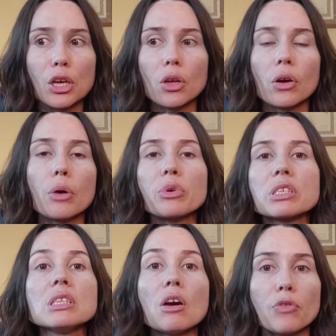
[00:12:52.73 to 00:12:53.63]
It
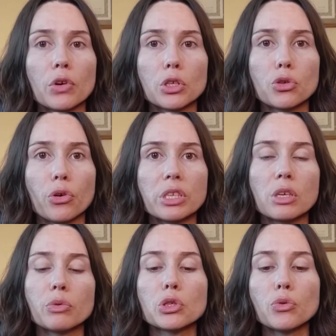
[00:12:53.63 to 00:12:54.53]
was never a
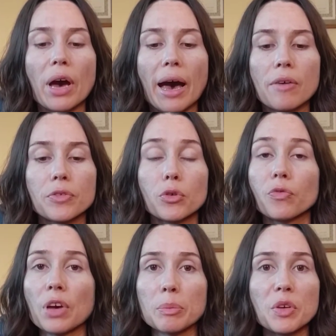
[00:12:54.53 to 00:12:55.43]
choice. It was you have to.
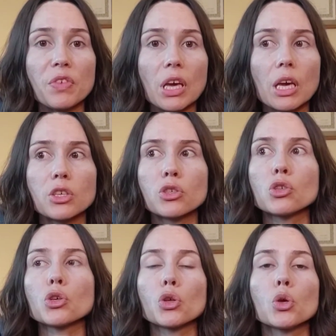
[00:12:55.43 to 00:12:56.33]
Family
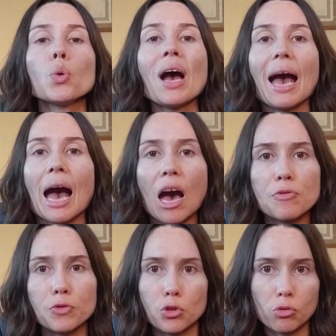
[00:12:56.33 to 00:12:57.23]
vacations, you
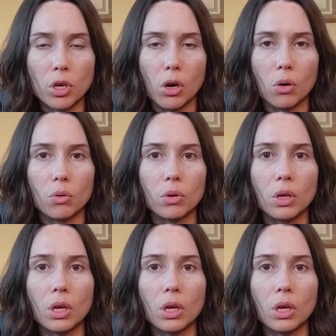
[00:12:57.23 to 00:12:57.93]
have to go.